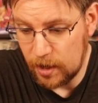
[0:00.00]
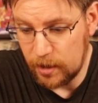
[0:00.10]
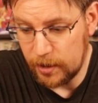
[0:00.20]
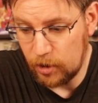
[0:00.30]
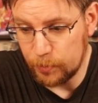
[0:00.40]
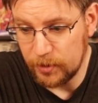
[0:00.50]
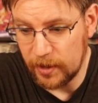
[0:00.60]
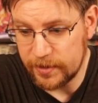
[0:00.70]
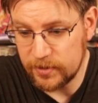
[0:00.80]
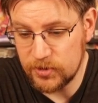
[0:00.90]
Uh, hope you
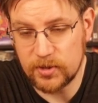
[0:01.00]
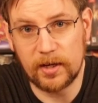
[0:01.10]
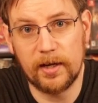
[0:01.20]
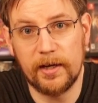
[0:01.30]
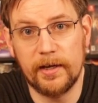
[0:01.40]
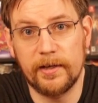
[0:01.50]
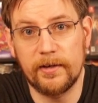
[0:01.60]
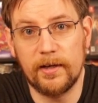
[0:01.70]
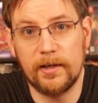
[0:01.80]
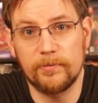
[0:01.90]
like this,
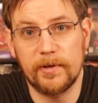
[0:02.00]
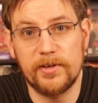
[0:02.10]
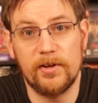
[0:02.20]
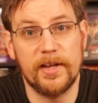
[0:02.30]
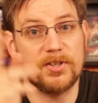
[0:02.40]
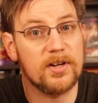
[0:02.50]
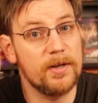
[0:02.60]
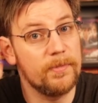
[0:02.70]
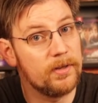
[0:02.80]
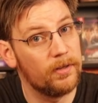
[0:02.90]
and uh, until next
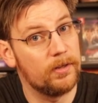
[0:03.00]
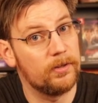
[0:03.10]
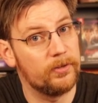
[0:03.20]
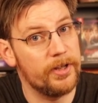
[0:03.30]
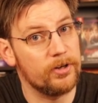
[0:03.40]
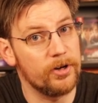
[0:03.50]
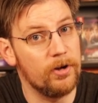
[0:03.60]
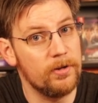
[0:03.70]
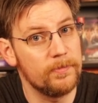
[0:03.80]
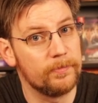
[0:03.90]
time, later,
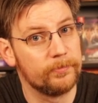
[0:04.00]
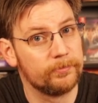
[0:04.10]
y'all.